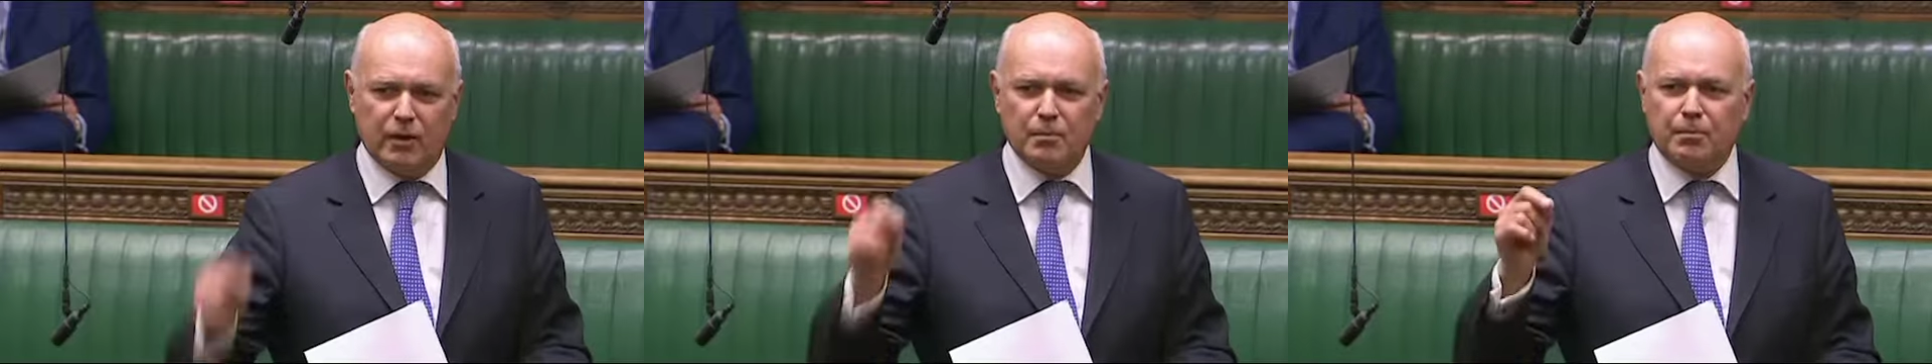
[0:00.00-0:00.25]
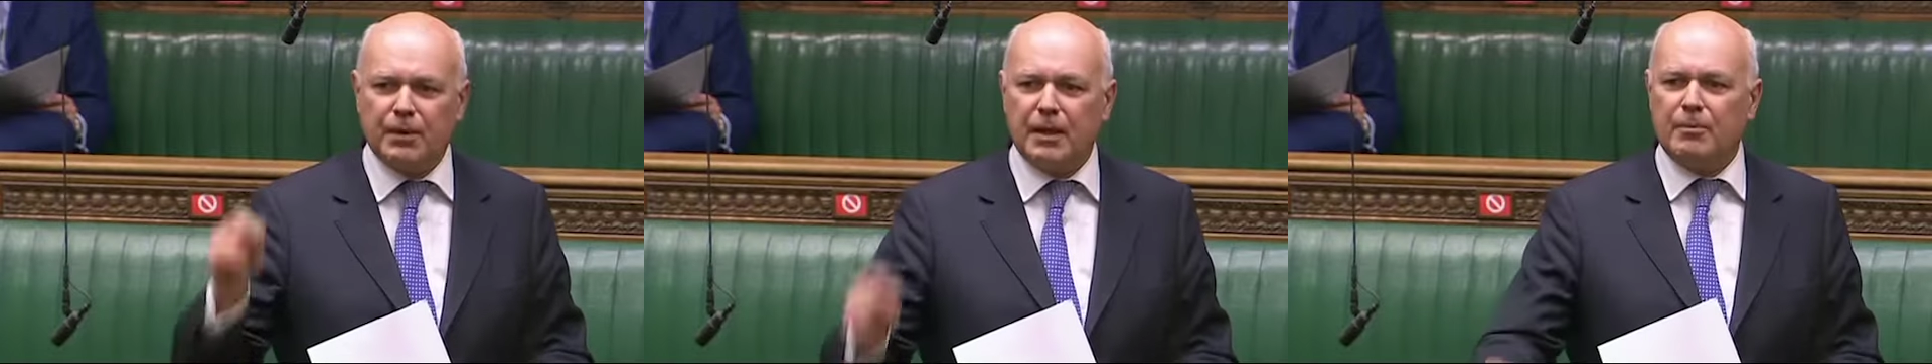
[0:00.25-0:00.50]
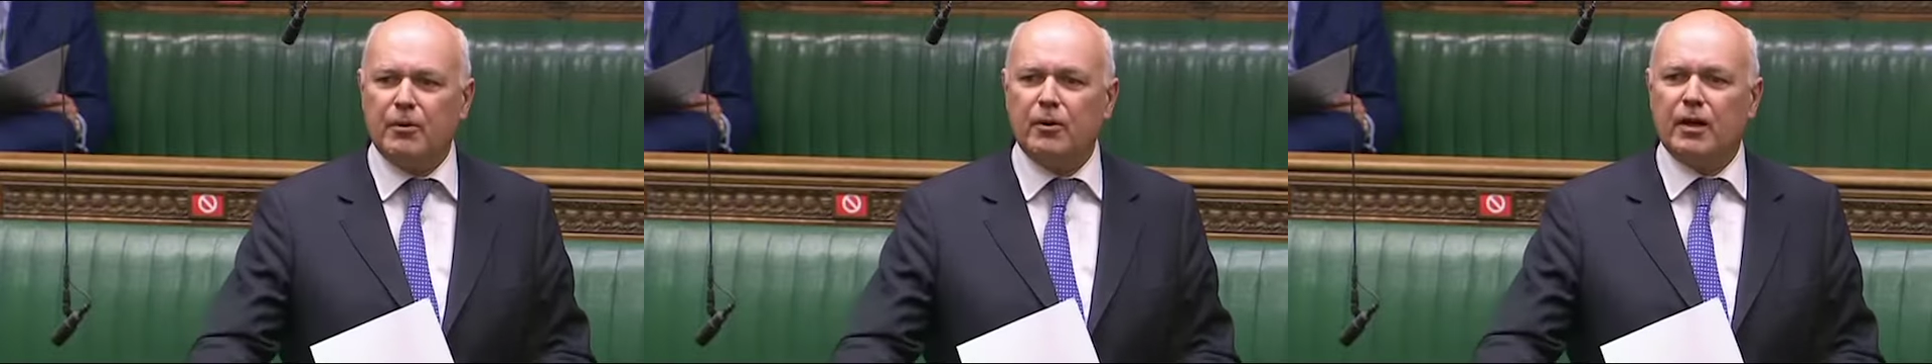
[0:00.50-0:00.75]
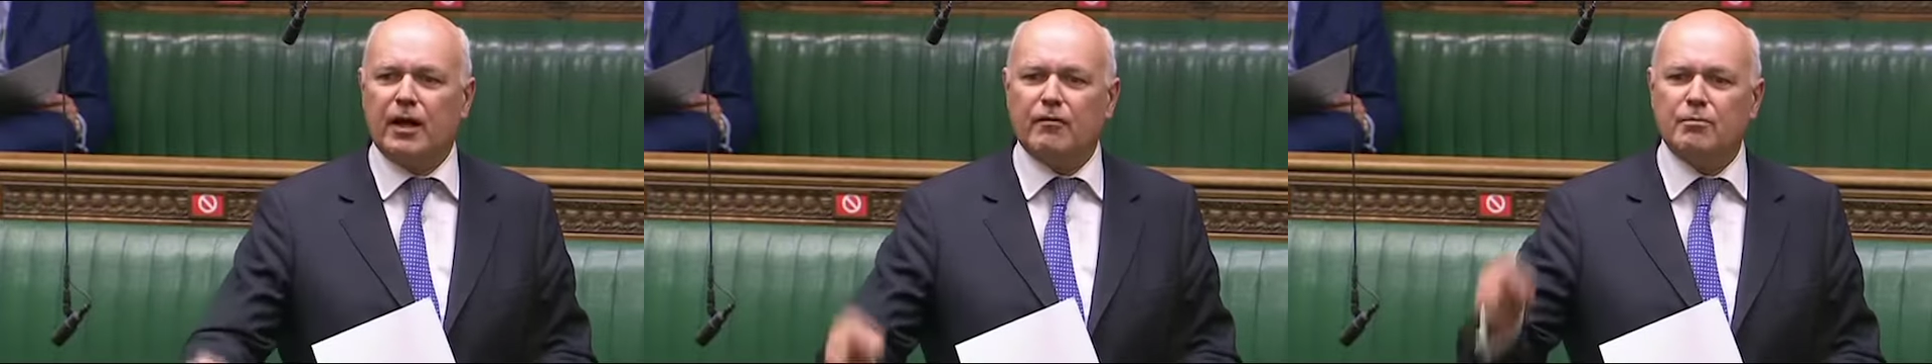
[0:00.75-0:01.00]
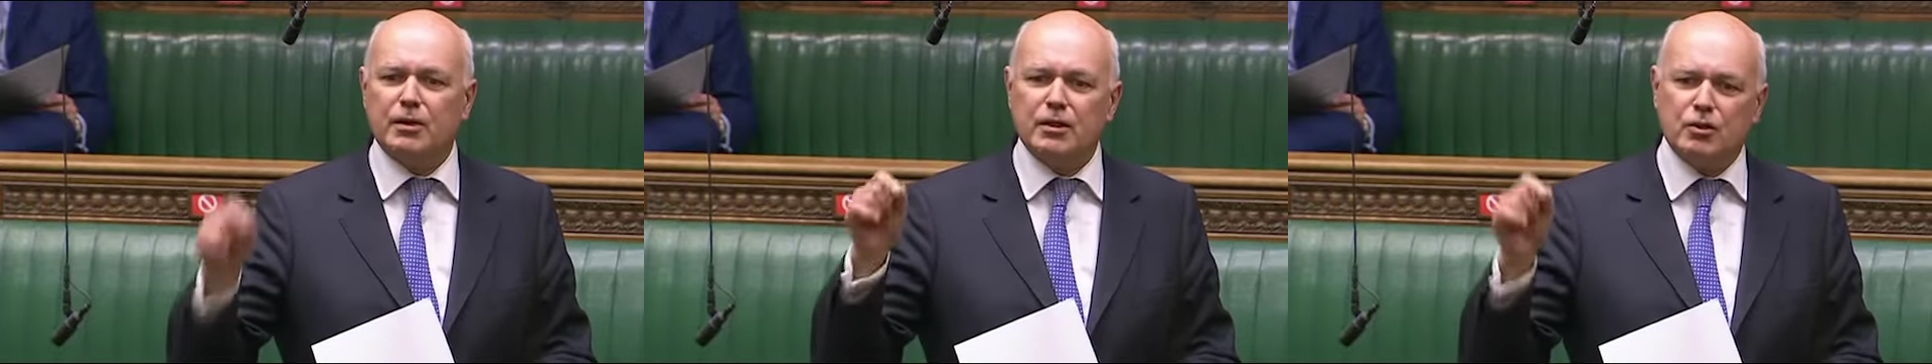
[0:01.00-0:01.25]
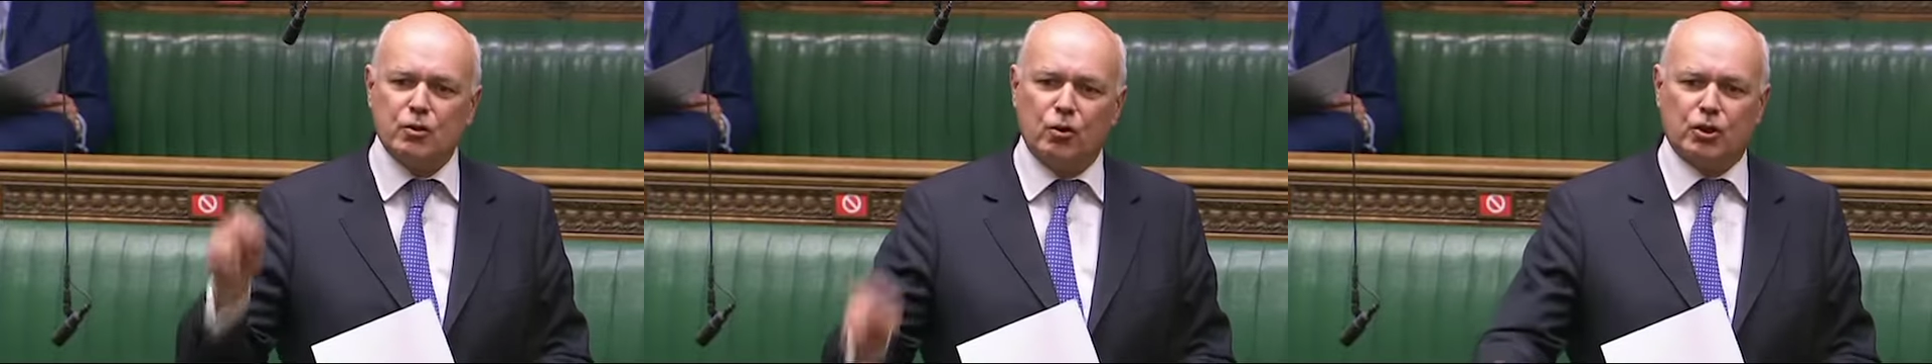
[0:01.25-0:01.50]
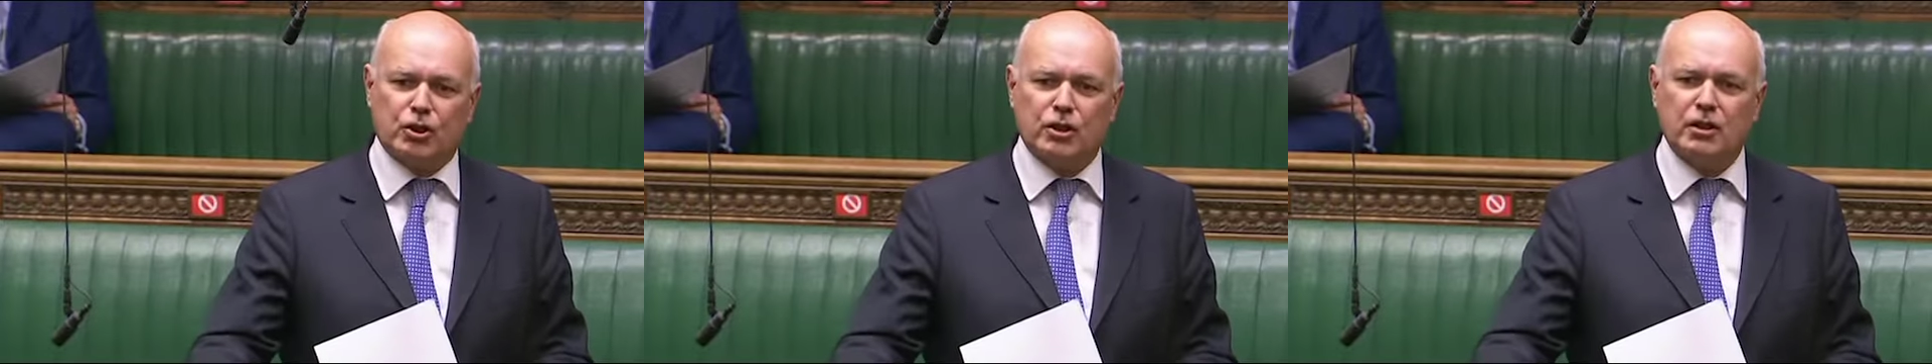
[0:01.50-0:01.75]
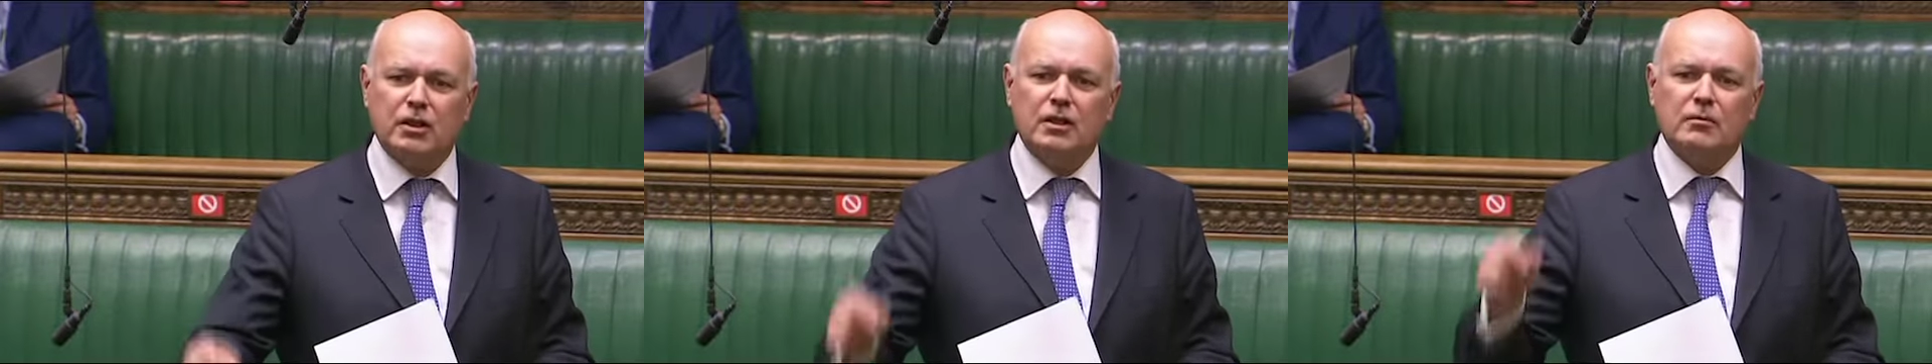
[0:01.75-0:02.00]
when people have been
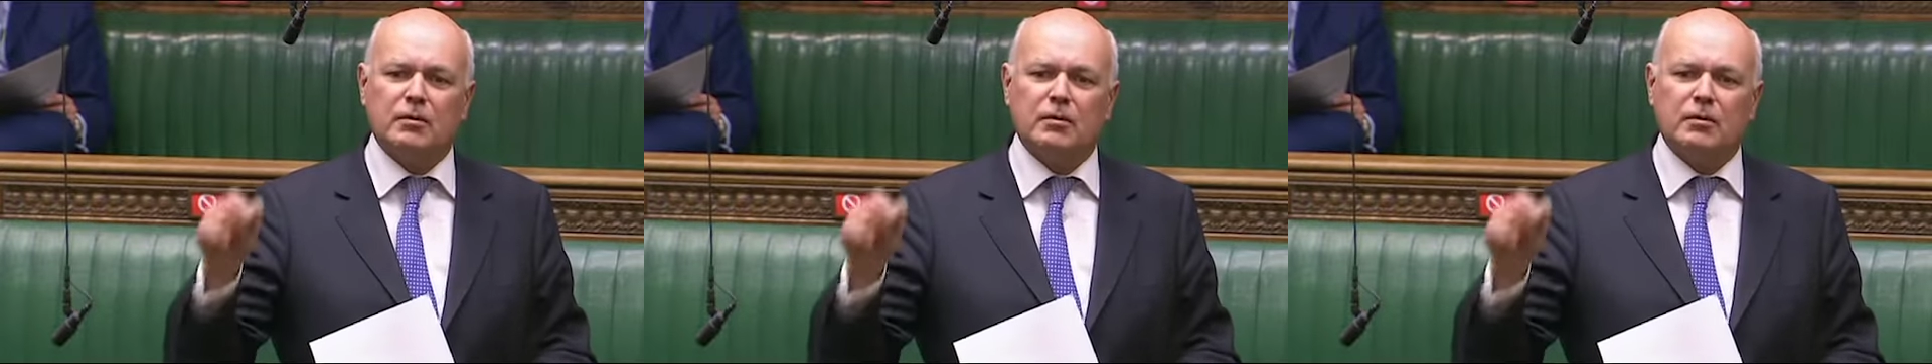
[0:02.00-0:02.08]
tortured,